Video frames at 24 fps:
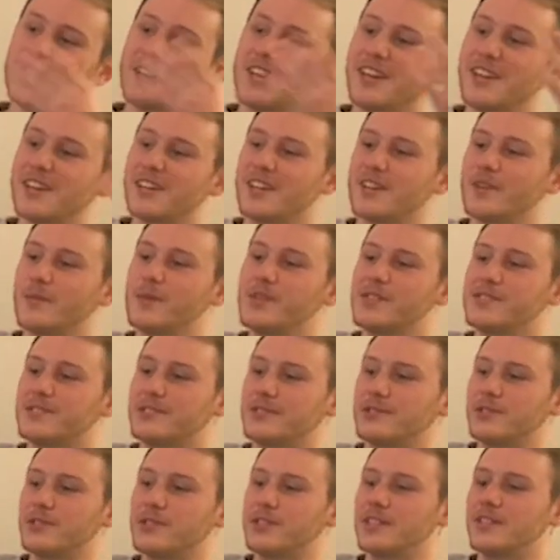You just can't come in as
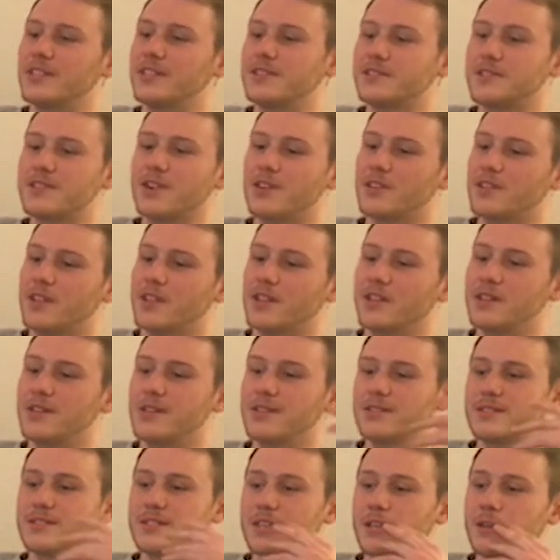a rookie and start
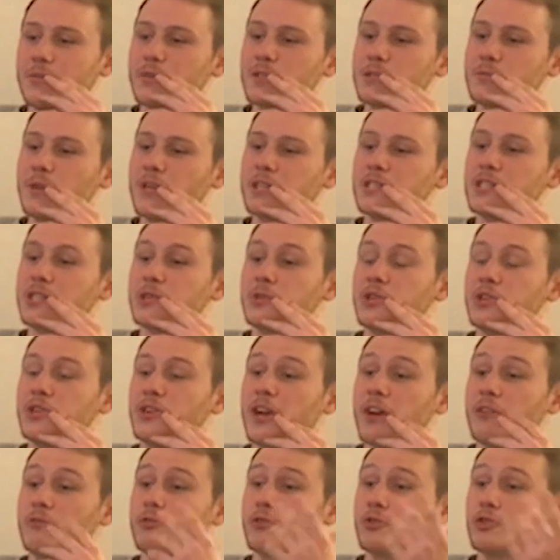leading the team, especially when you
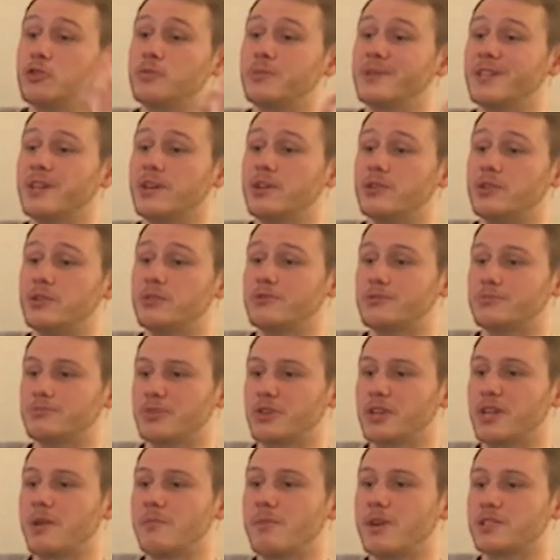have Rubio, who's
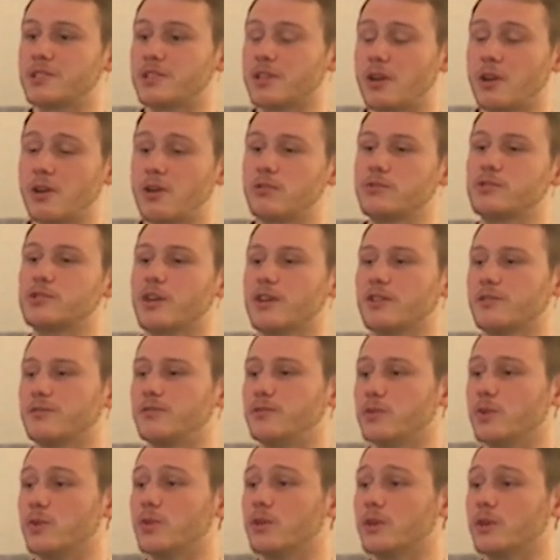pretty much a coach on the
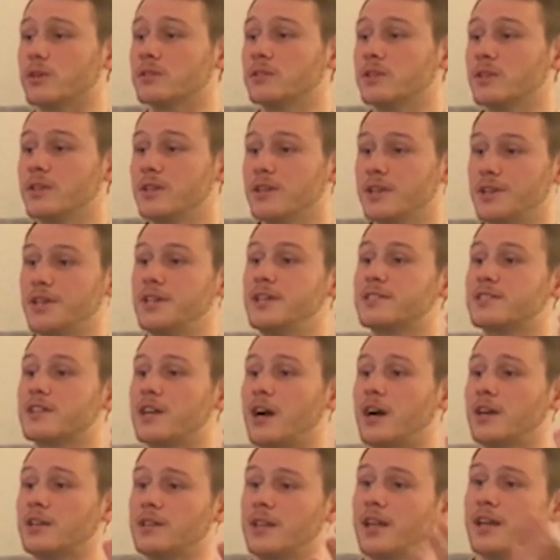floor. He's
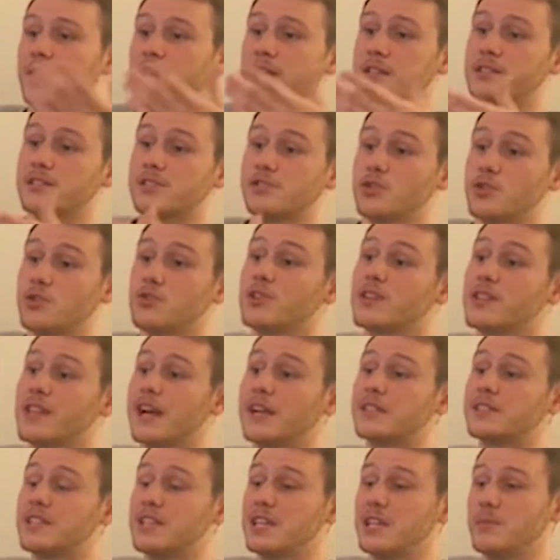new to
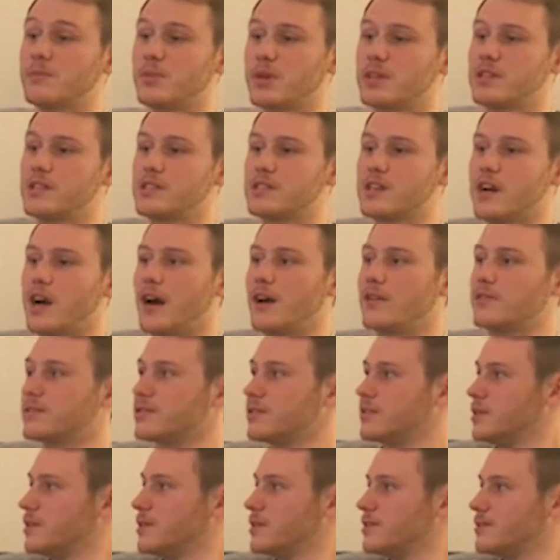that team, but he's not.
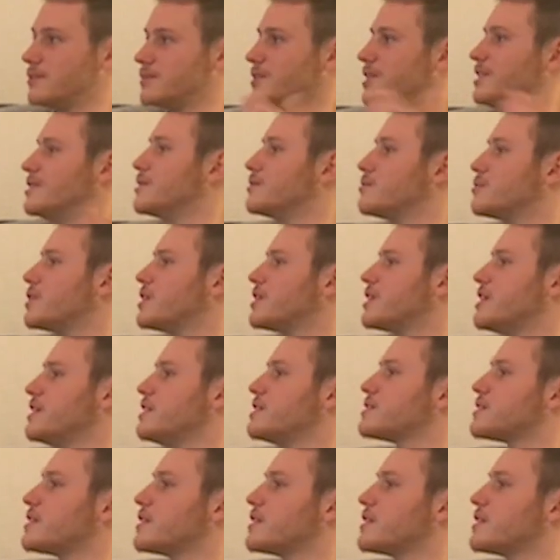Bro,